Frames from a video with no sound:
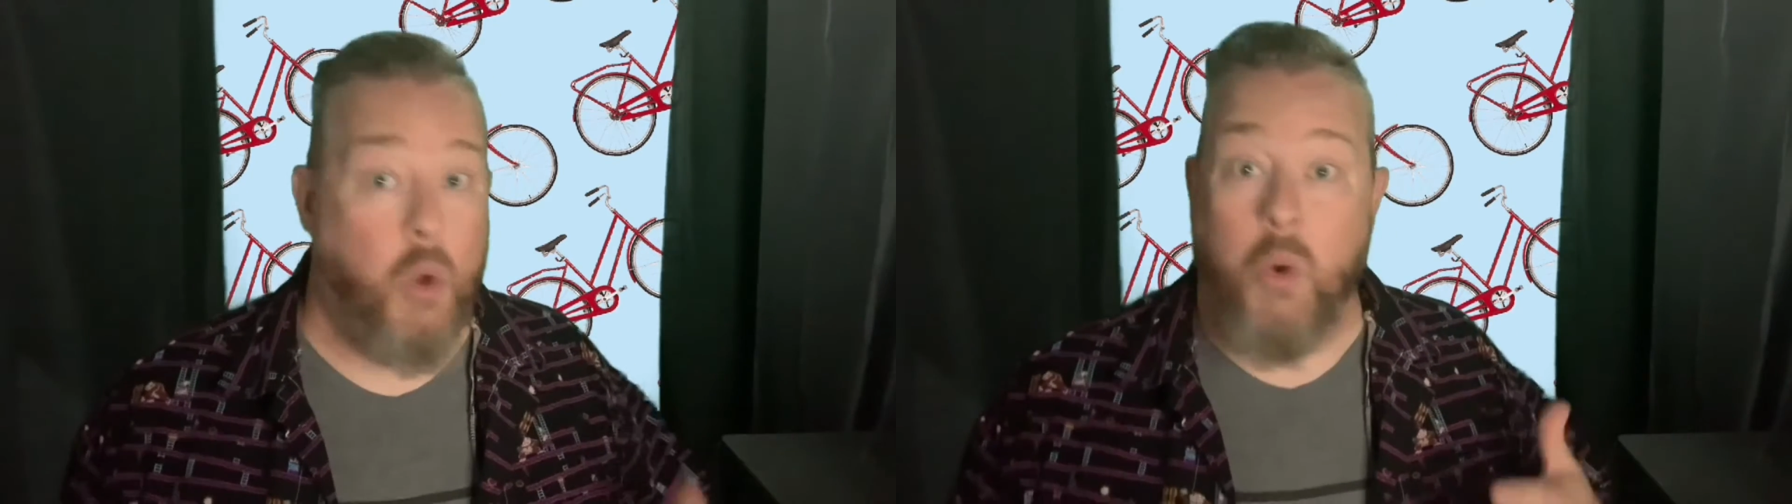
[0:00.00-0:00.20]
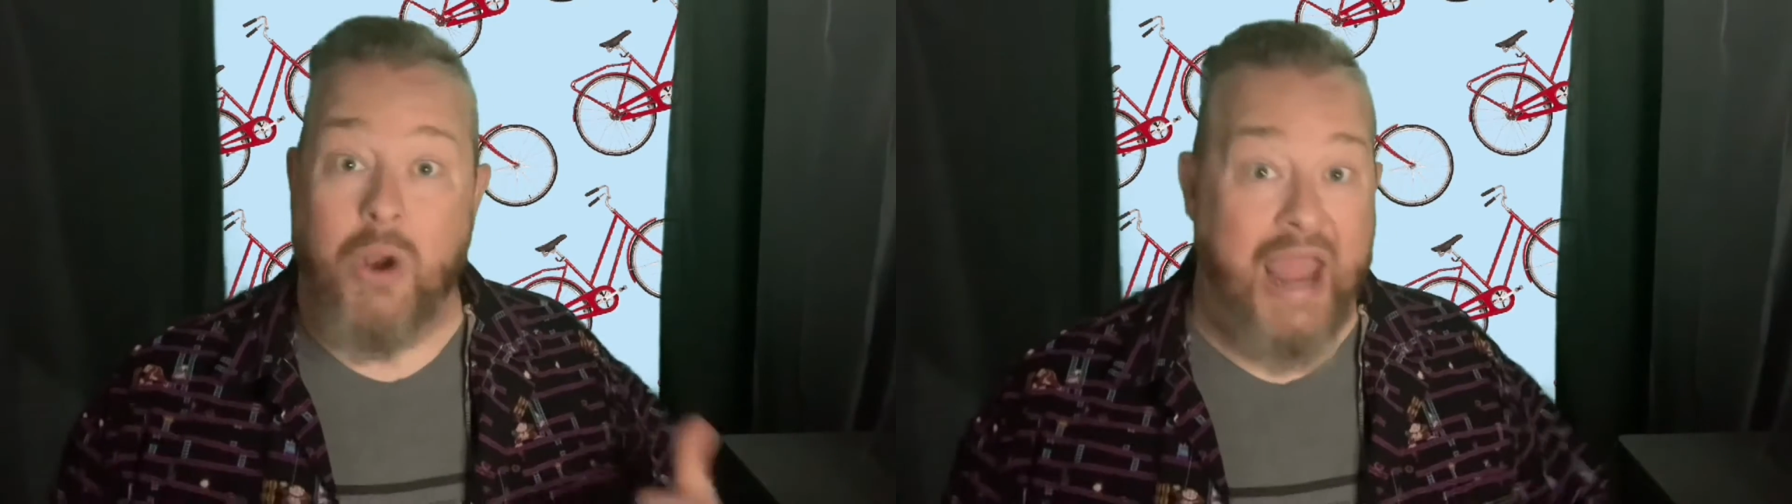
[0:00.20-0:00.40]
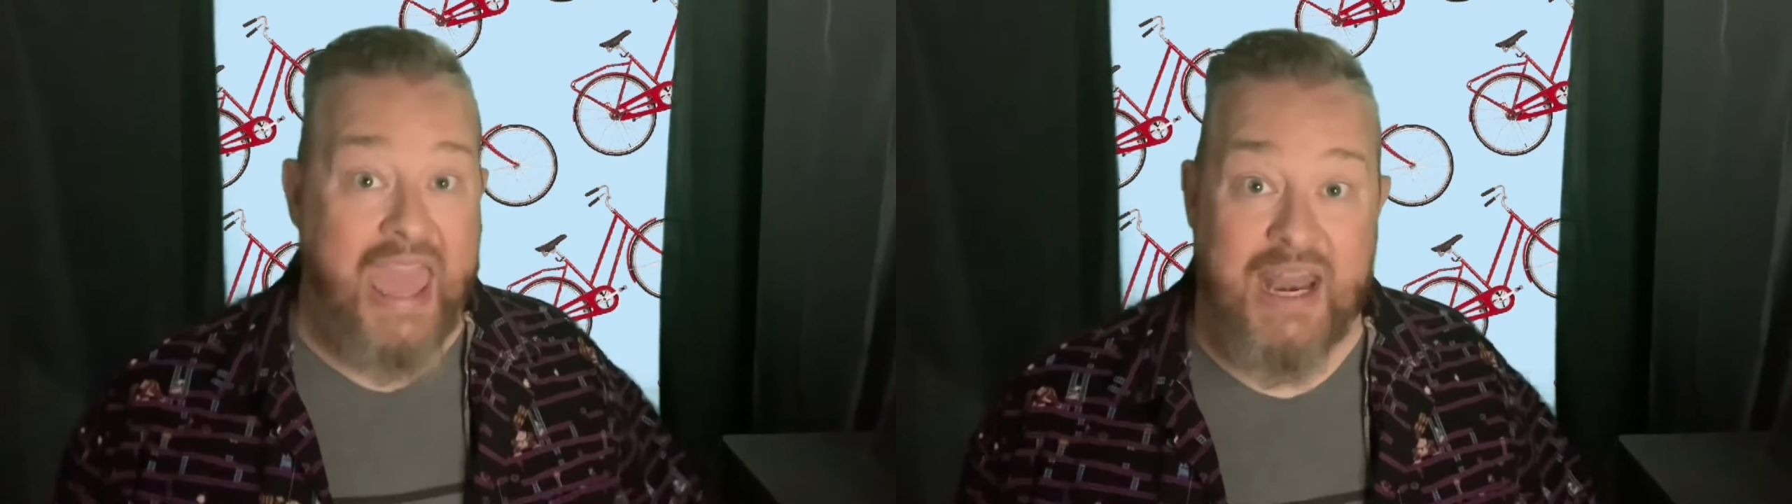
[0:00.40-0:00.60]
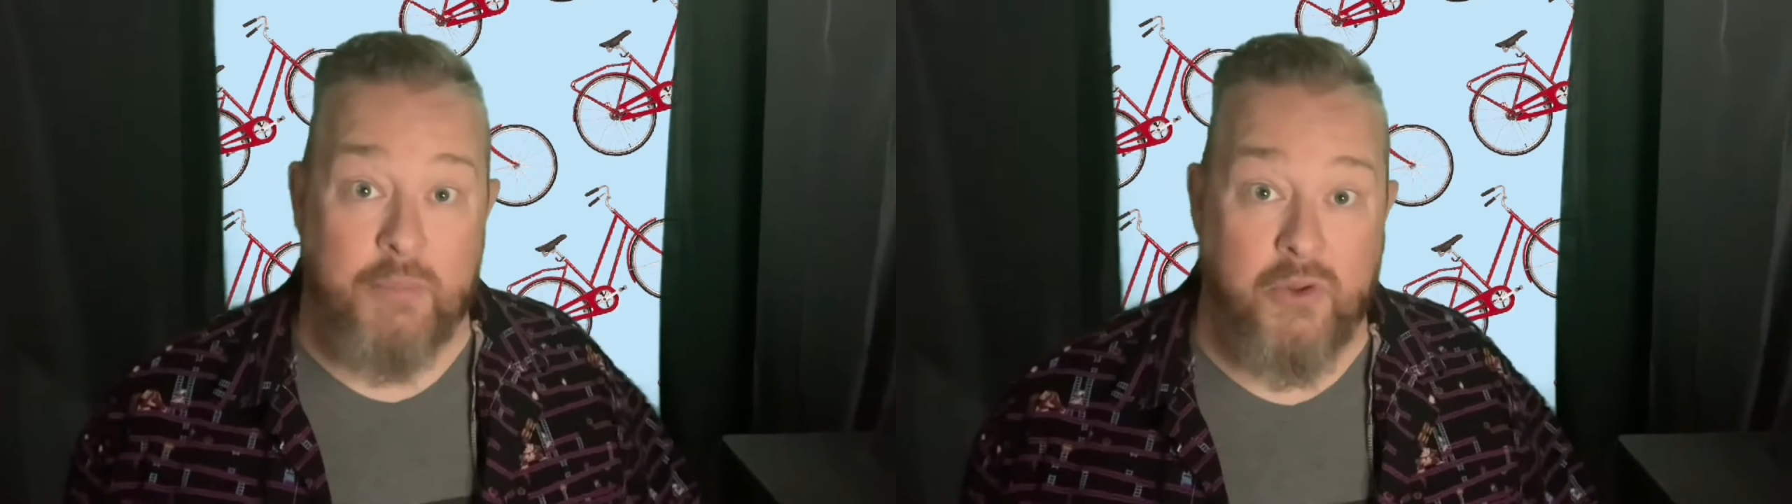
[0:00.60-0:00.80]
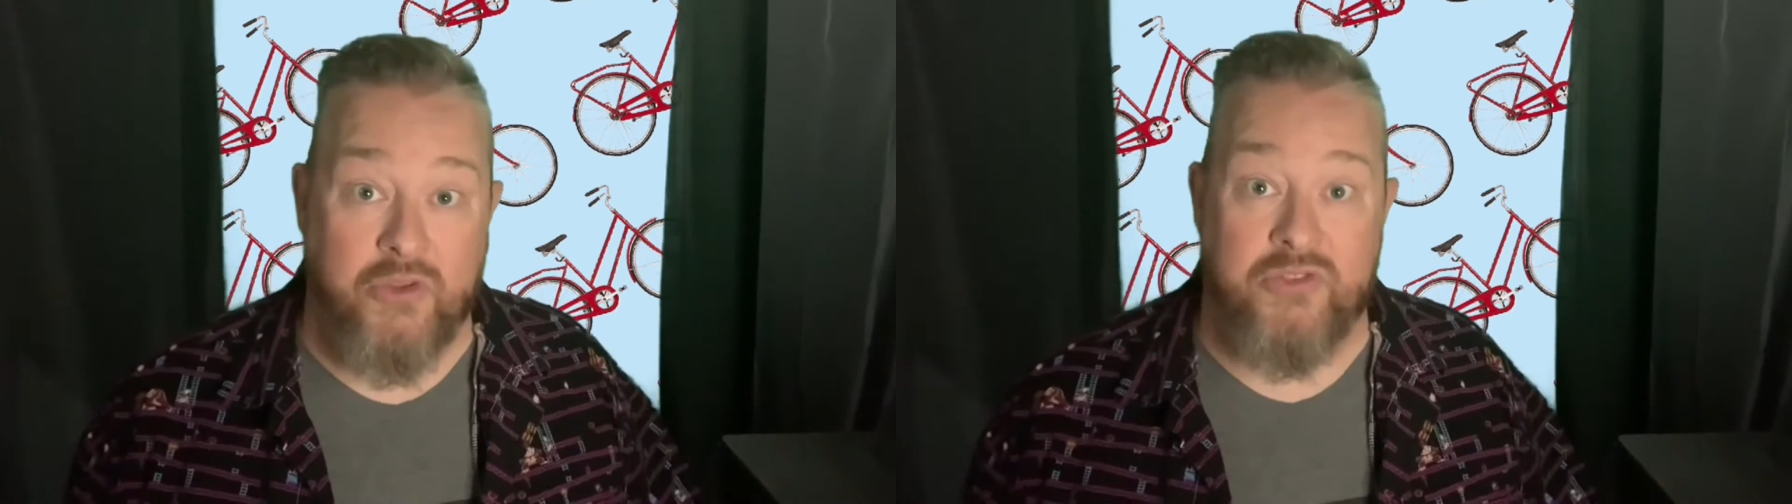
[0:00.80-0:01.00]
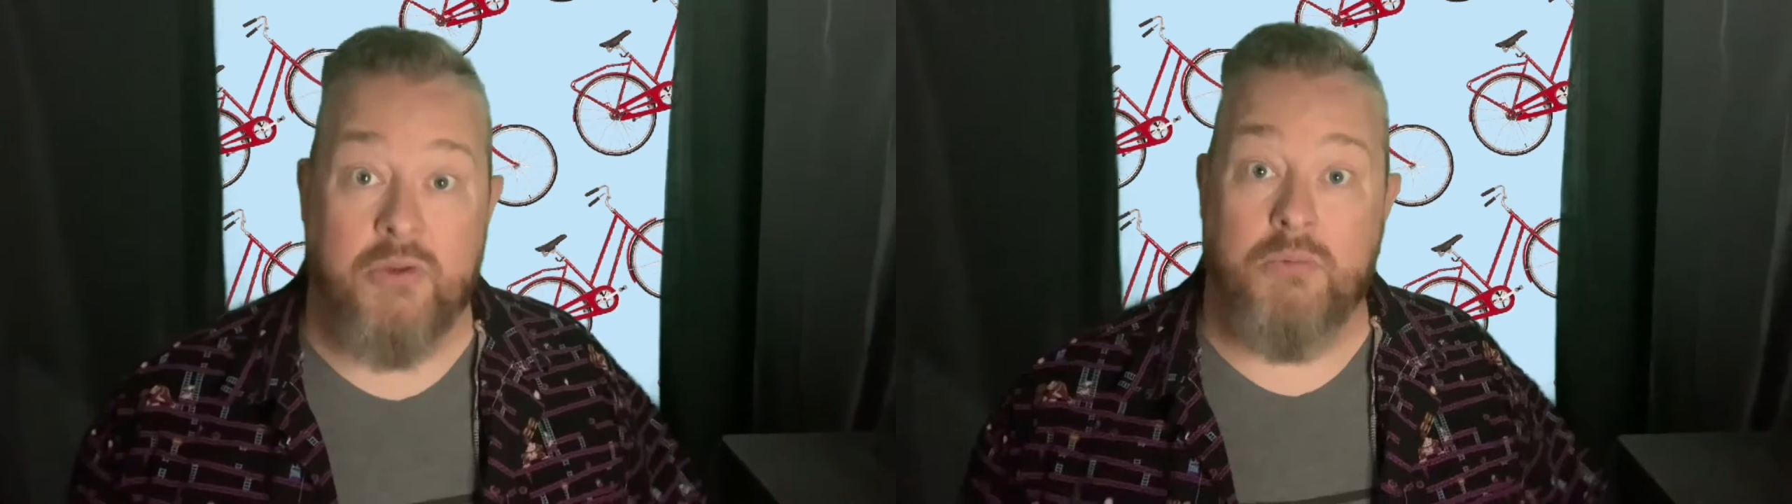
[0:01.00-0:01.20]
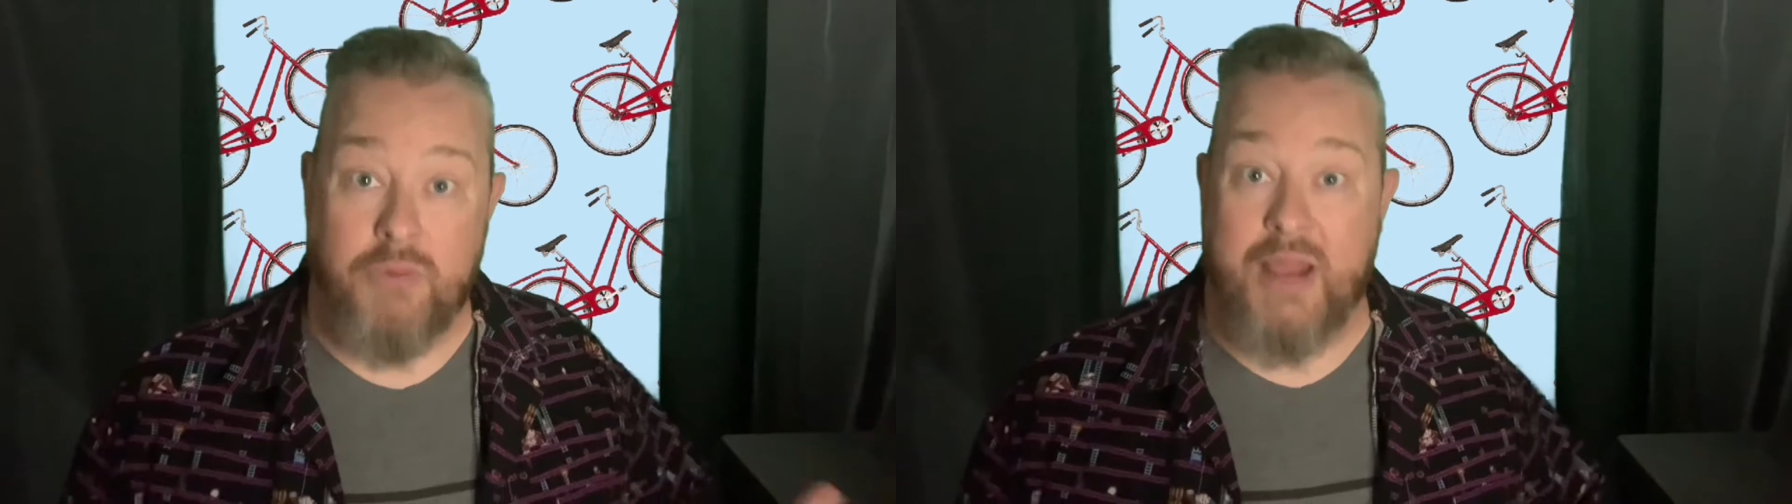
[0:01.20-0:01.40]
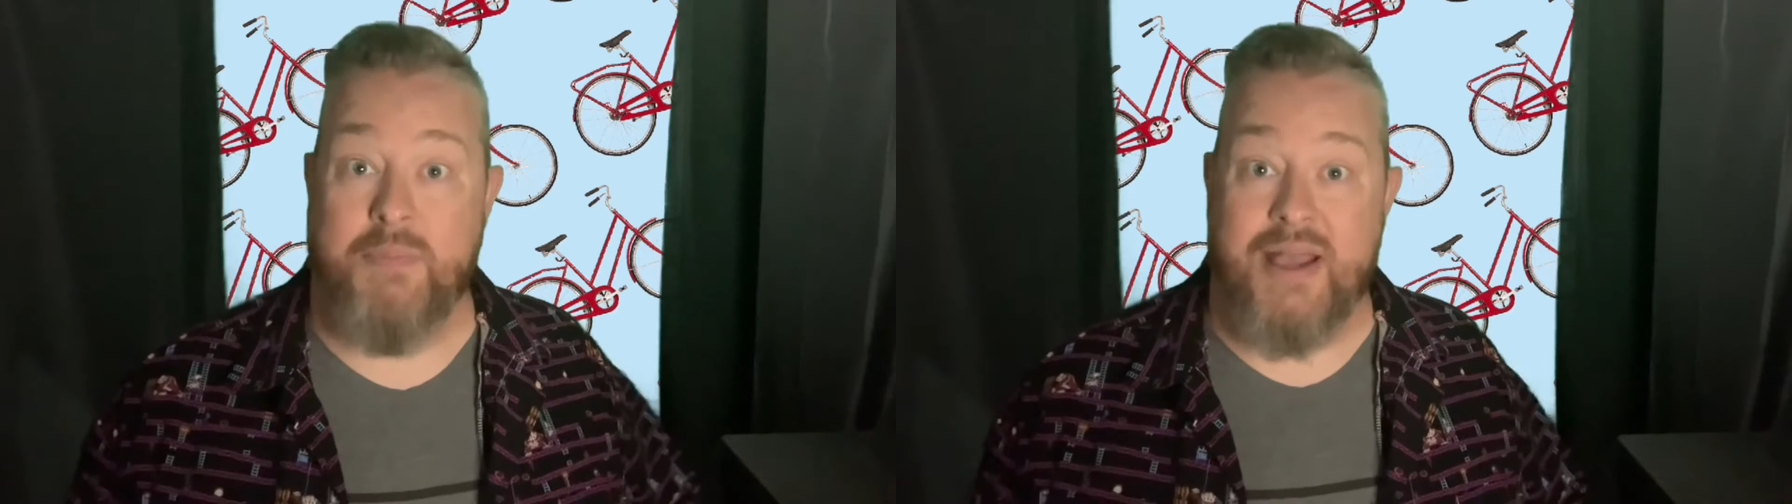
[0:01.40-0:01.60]
or animals
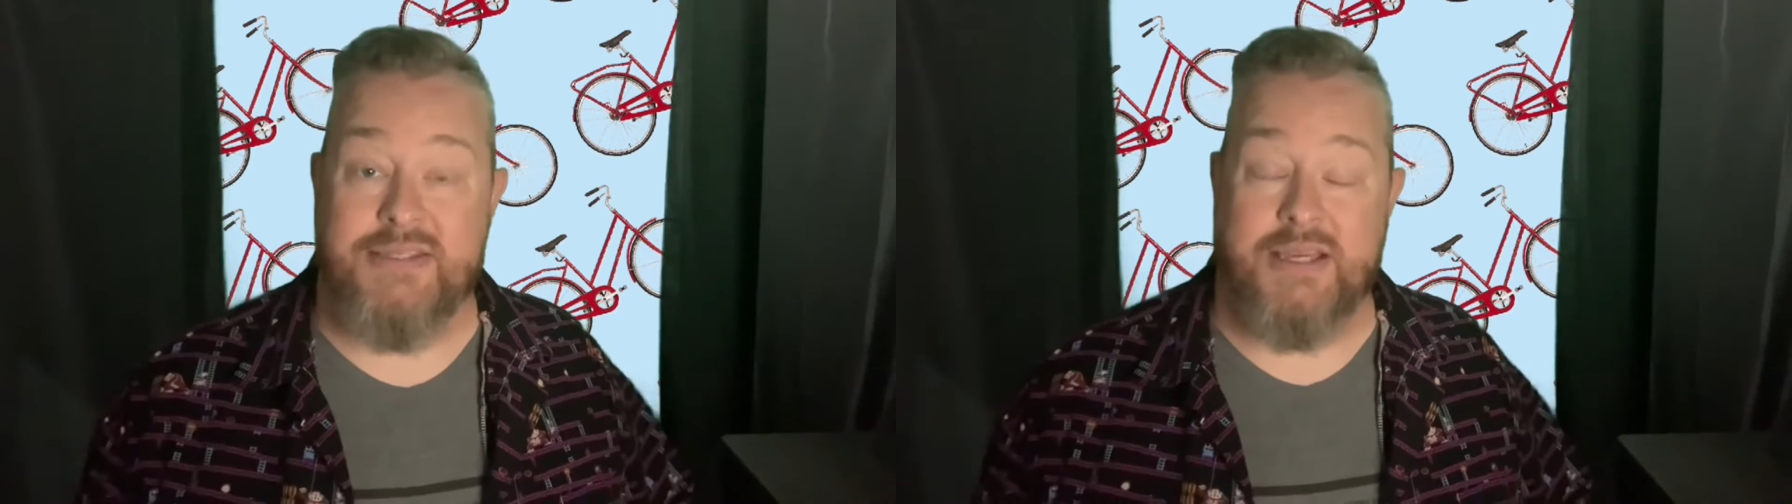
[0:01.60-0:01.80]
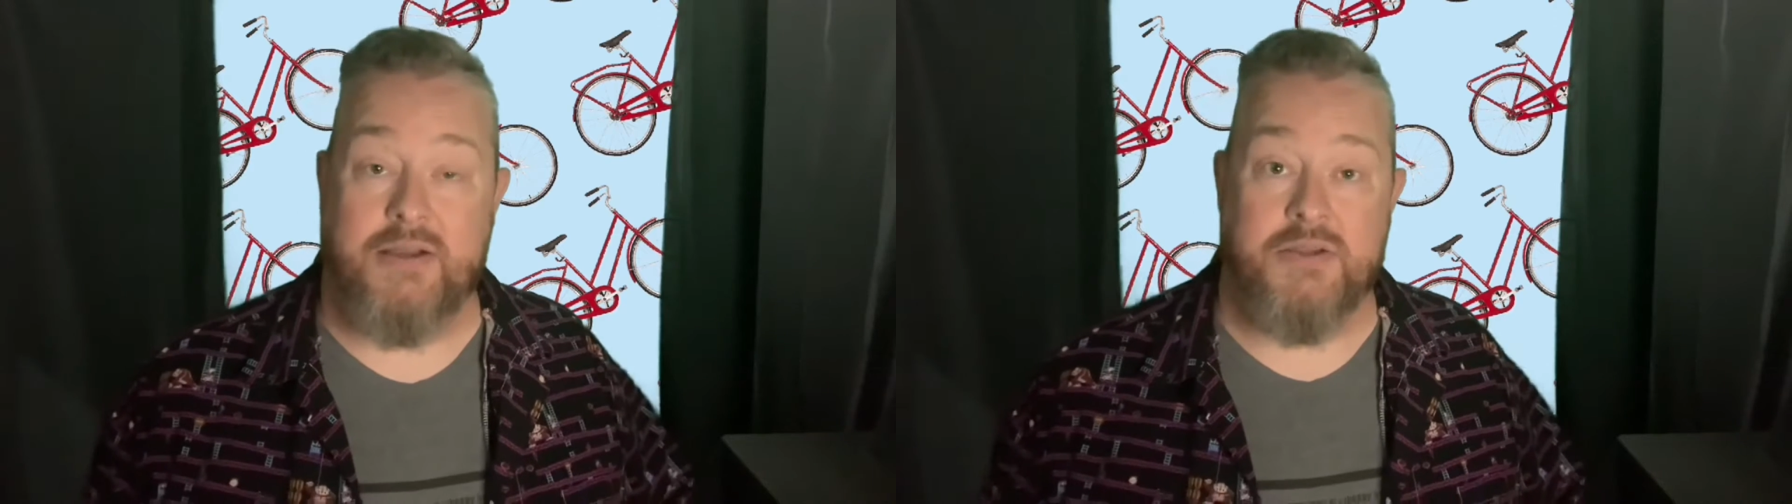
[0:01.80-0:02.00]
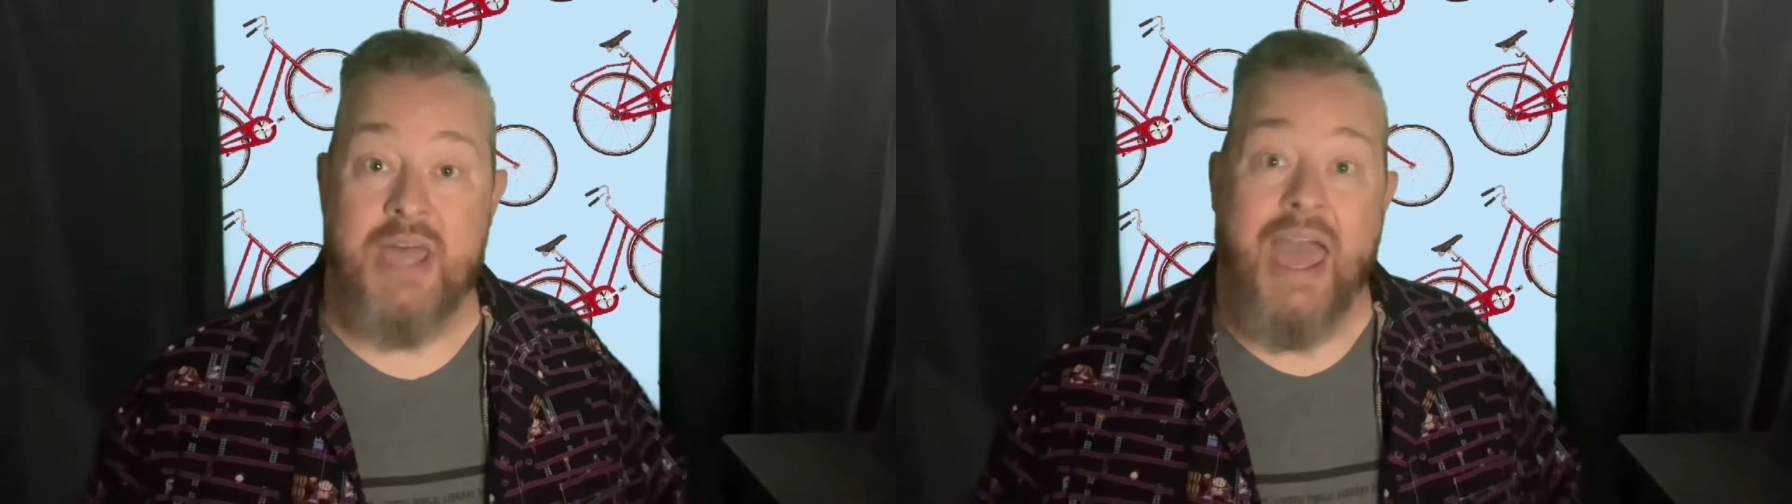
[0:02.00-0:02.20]
ride bicycles.